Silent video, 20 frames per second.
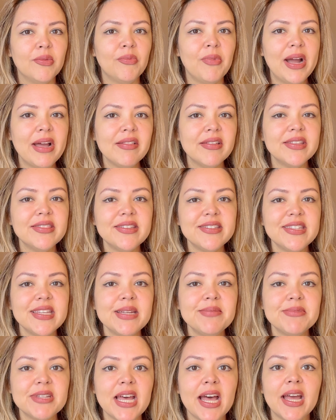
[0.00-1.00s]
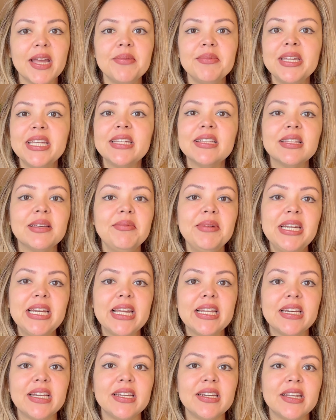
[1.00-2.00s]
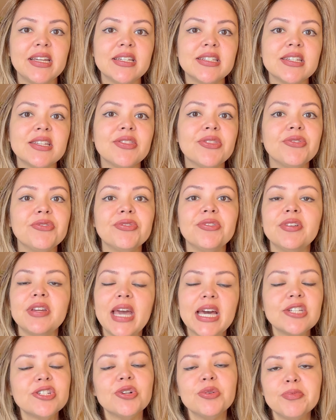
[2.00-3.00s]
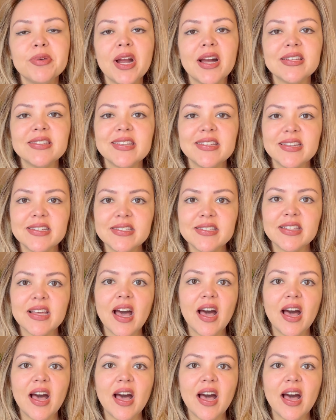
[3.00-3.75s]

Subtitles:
while at the same time eliminating it through the natural process